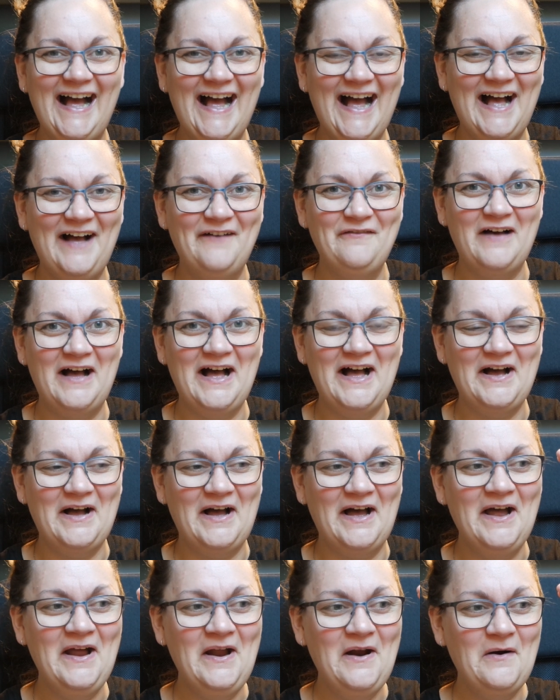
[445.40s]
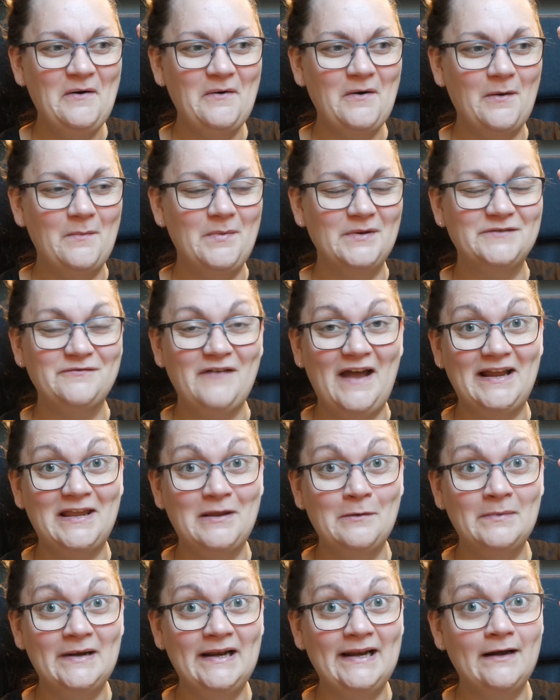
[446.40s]
have a robot
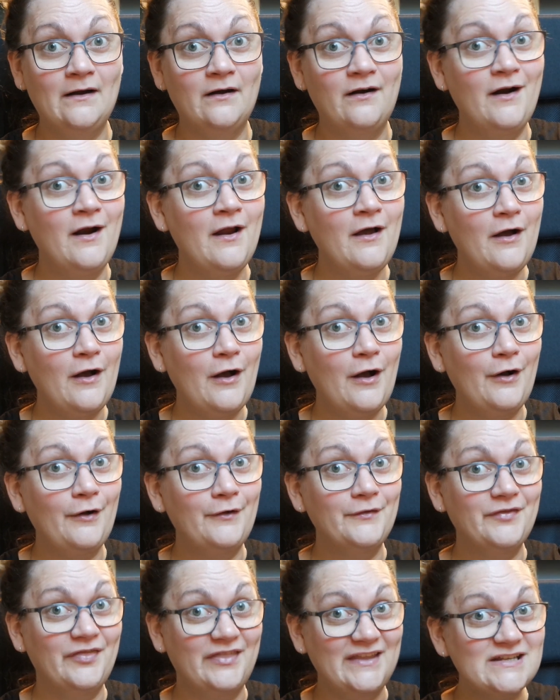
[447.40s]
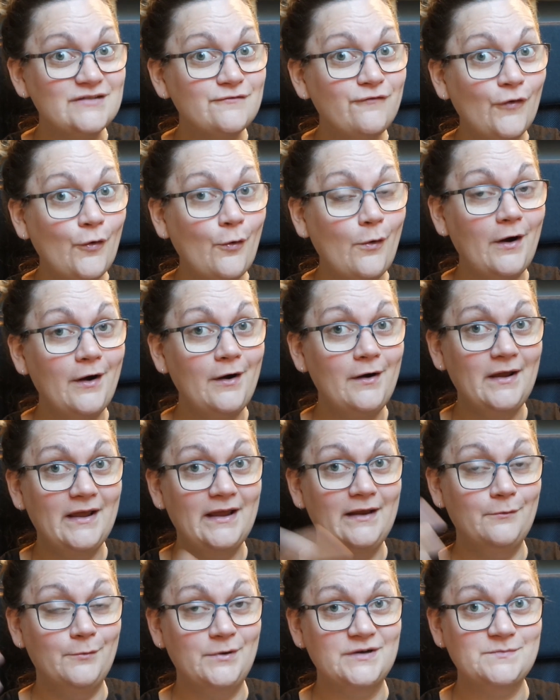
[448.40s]
vacuum cleaner on this floor
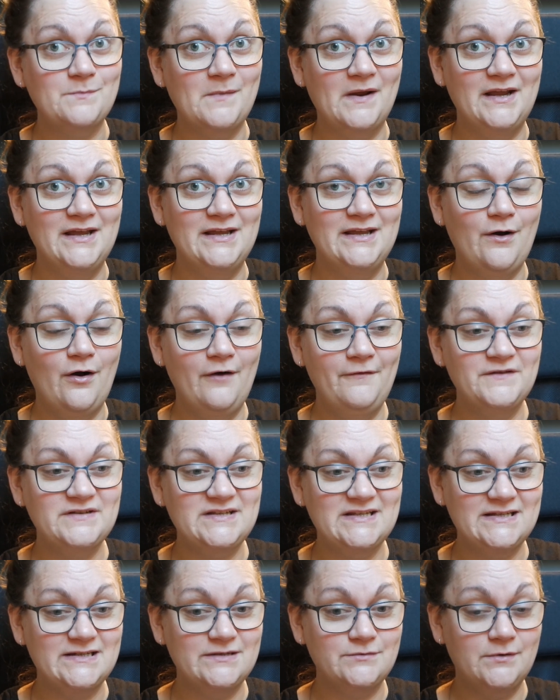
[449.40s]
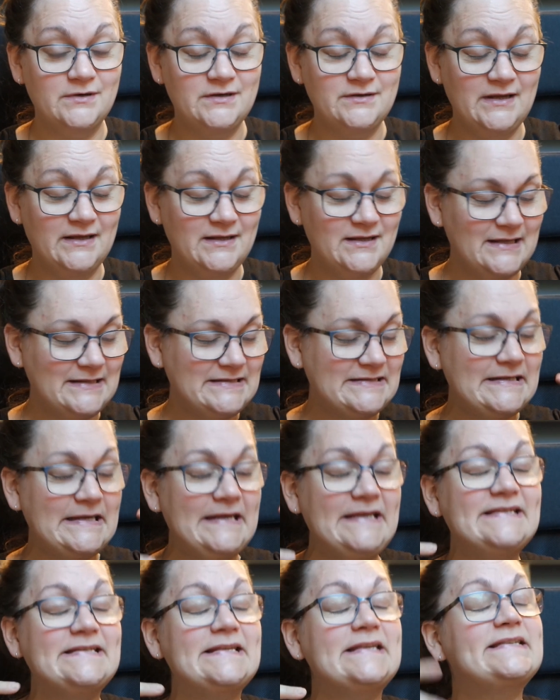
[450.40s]
in which my office
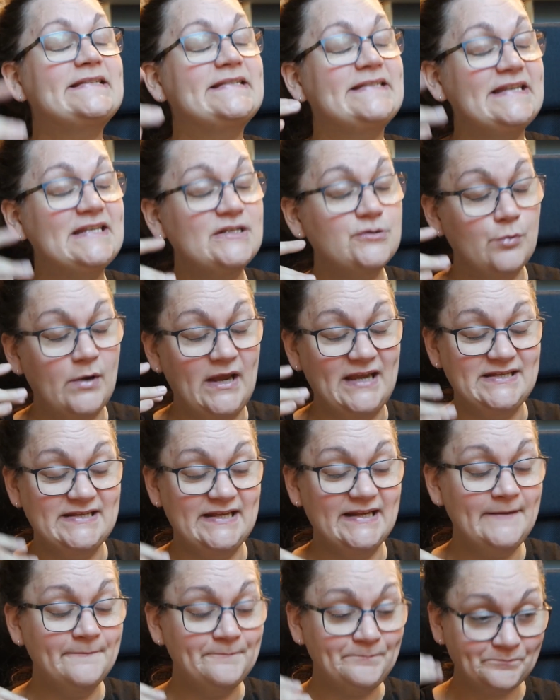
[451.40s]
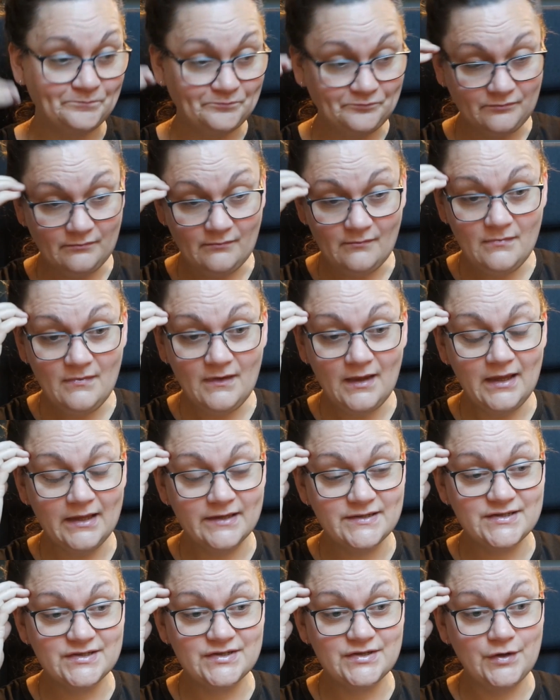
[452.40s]
is situated.
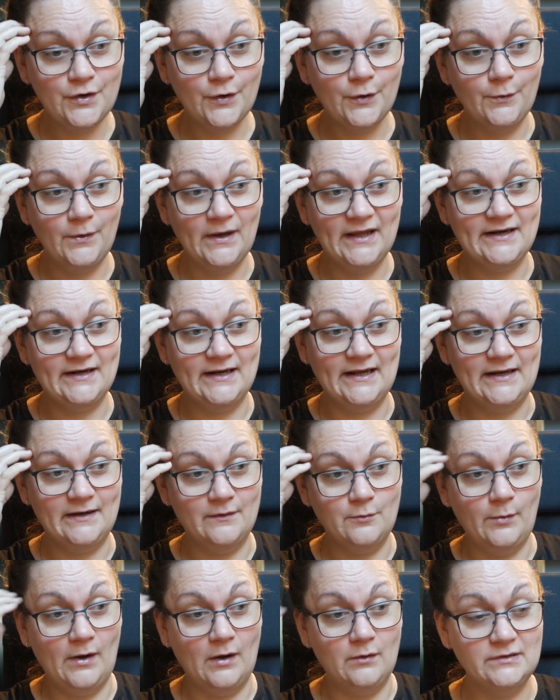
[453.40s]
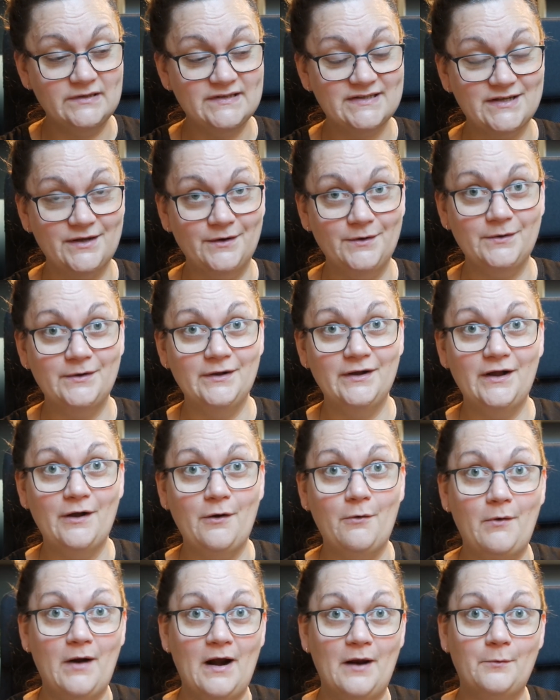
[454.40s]
So, and then we also
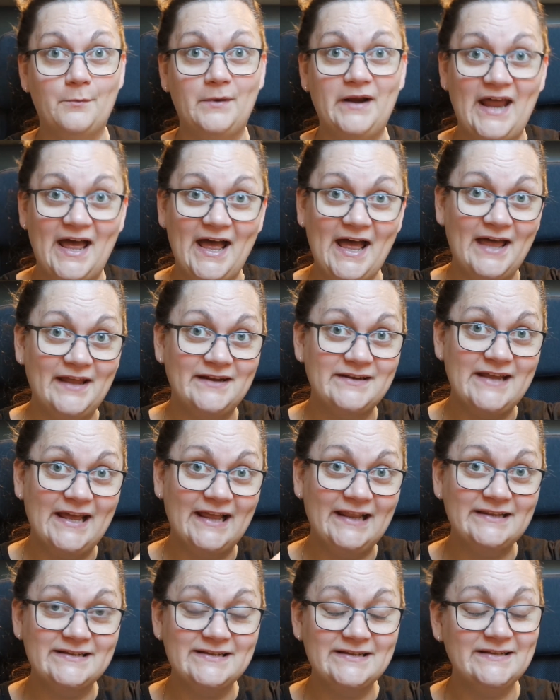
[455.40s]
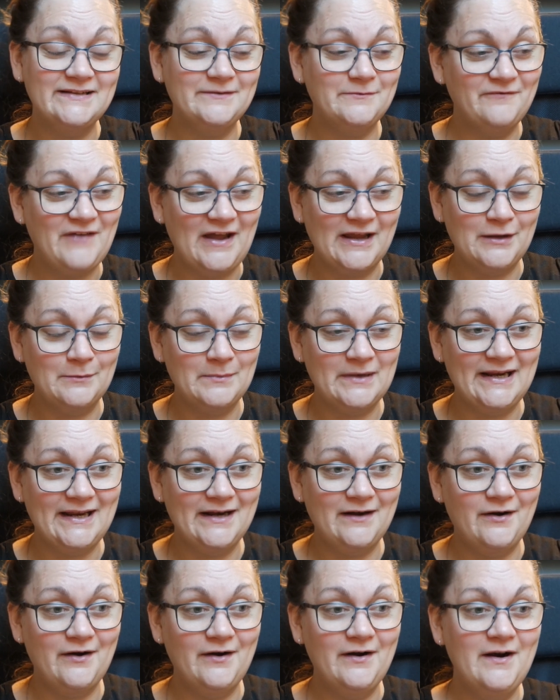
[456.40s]
go around with a handheld vacuum
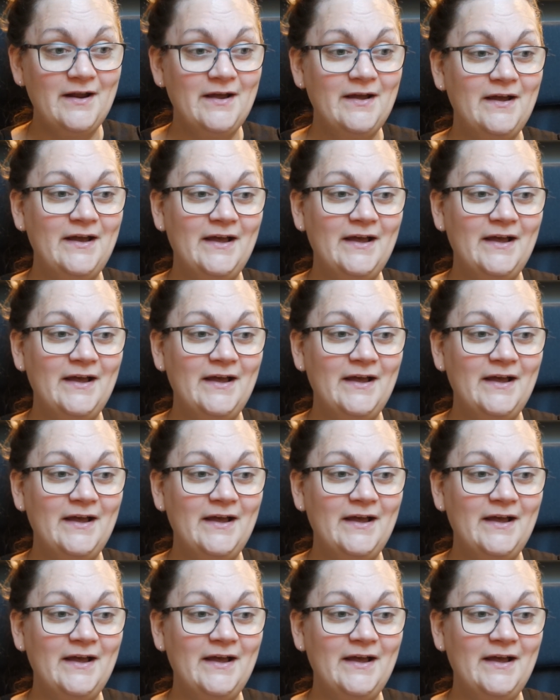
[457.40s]
cleaner.